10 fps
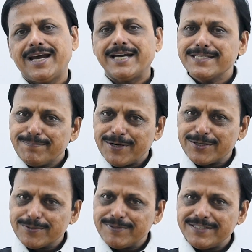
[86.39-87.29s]
As a
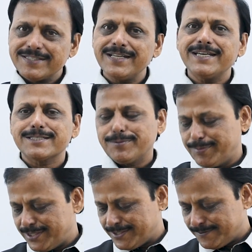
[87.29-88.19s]
part of these three
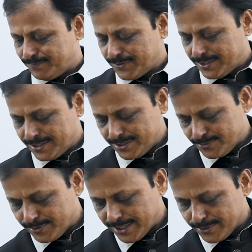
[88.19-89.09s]
experiment,
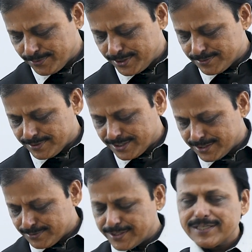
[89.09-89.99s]
we are going to
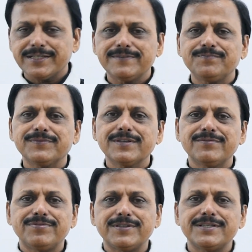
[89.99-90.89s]
learn today
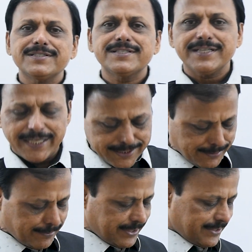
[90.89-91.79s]
first
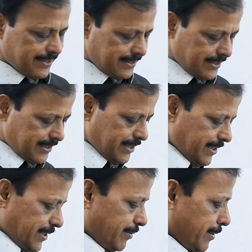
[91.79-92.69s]
experiment
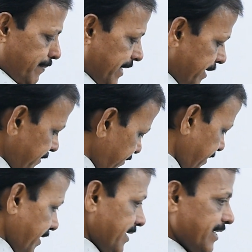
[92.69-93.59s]
given by
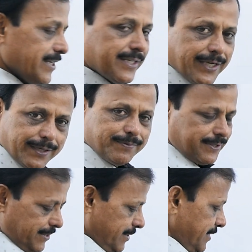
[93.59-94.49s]
Frederick
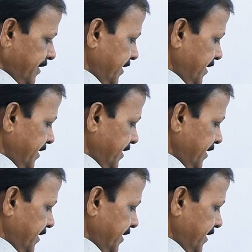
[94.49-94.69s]
Griffith,